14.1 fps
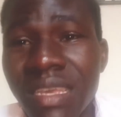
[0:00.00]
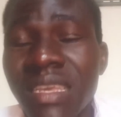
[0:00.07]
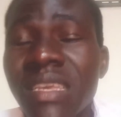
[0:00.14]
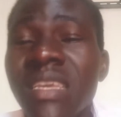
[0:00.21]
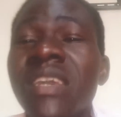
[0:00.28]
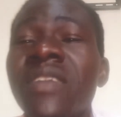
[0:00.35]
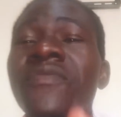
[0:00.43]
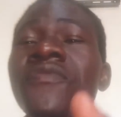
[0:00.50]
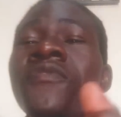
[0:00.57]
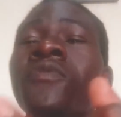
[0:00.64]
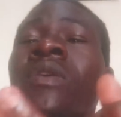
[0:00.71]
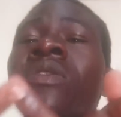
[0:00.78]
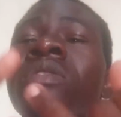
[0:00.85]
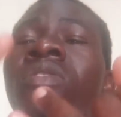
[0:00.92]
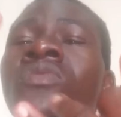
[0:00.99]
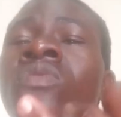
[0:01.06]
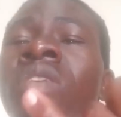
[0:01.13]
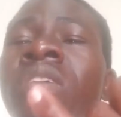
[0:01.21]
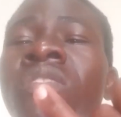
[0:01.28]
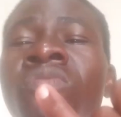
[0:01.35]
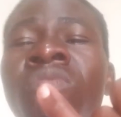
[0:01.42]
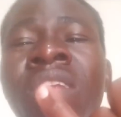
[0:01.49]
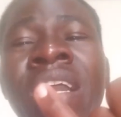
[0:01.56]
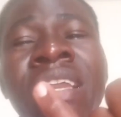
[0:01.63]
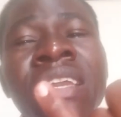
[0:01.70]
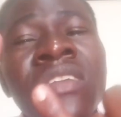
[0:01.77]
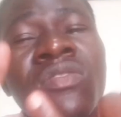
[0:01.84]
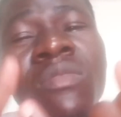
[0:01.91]
If you are not going to the
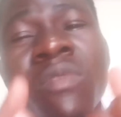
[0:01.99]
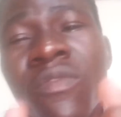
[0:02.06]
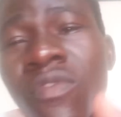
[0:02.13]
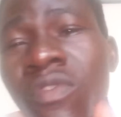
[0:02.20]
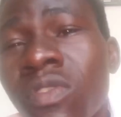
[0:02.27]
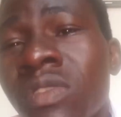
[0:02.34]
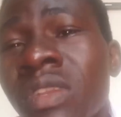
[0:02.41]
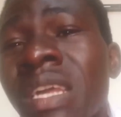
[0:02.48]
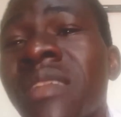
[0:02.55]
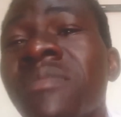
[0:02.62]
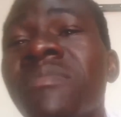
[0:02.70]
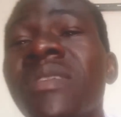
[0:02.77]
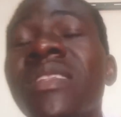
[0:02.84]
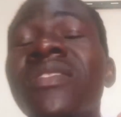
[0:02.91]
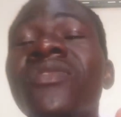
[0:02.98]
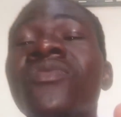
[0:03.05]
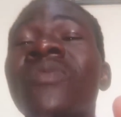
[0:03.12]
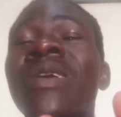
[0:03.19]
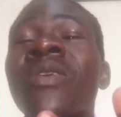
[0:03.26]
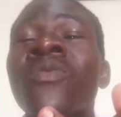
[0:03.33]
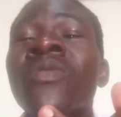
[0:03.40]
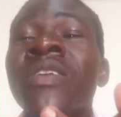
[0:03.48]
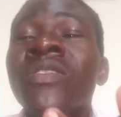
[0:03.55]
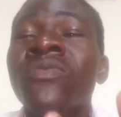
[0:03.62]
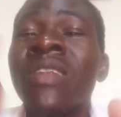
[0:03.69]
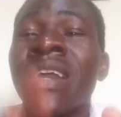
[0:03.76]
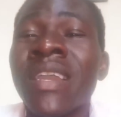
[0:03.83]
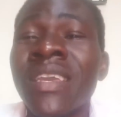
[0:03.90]
kingdom of God, that means you are going
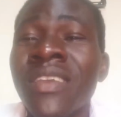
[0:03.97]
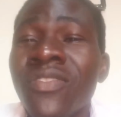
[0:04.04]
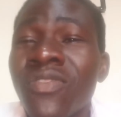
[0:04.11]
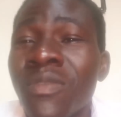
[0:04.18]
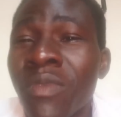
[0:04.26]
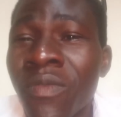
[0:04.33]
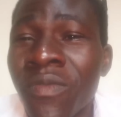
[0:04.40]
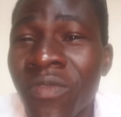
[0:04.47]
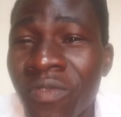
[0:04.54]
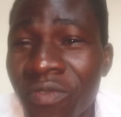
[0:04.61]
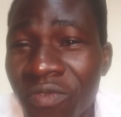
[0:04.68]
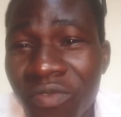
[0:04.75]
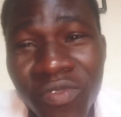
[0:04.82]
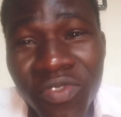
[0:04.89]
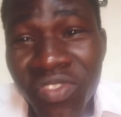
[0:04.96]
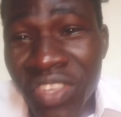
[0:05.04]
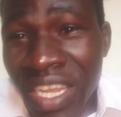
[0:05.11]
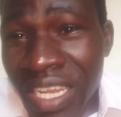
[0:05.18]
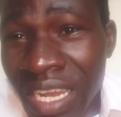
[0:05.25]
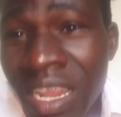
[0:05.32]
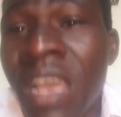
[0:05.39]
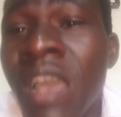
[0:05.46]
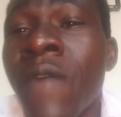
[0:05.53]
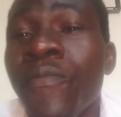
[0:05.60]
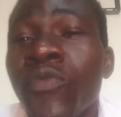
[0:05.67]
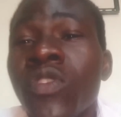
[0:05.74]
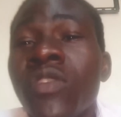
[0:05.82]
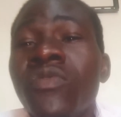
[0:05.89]
to the kingdom of Satan.
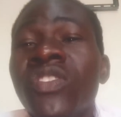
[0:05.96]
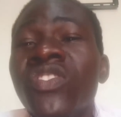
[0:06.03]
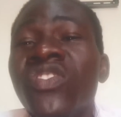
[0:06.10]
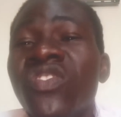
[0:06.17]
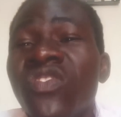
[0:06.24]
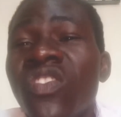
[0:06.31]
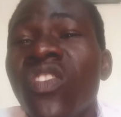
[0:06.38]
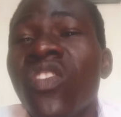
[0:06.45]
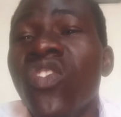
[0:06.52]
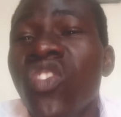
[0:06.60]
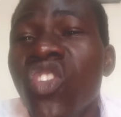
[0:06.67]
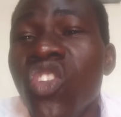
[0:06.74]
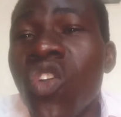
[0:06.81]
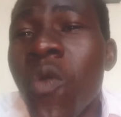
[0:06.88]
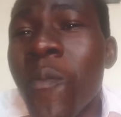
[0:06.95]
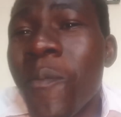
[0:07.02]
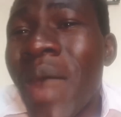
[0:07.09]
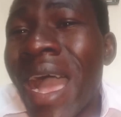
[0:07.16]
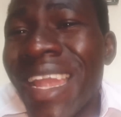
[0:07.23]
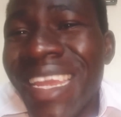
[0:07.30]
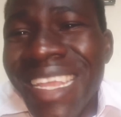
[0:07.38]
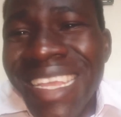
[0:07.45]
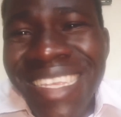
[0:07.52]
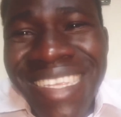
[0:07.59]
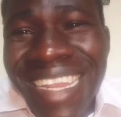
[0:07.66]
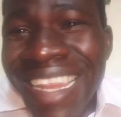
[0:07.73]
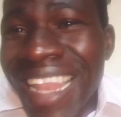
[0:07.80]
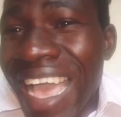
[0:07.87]
There is no
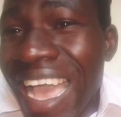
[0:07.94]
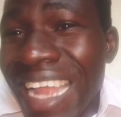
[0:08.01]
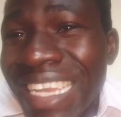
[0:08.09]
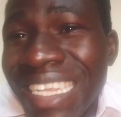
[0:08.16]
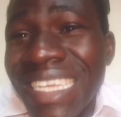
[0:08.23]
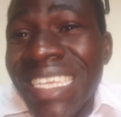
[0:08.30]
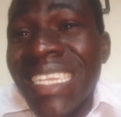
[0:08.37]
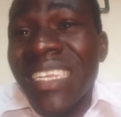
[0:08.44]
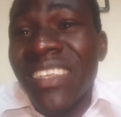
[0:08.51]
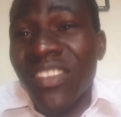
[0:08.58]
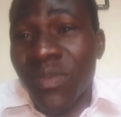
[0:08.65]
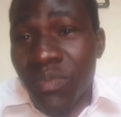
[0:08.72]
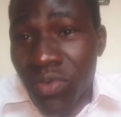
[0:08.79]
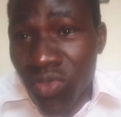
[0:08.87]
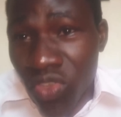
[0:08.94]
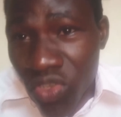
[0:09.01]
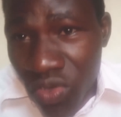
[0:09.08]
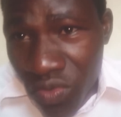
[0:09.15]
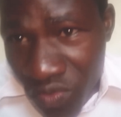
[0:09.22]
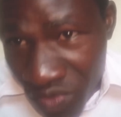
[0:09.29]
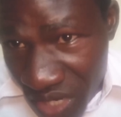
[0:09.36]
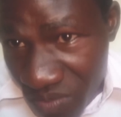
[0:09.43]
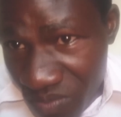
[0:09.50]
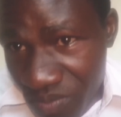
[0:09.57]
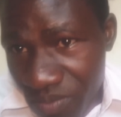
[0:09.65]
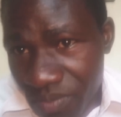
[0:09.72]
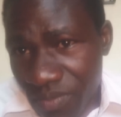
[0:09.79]
man's land in the spiritual realm.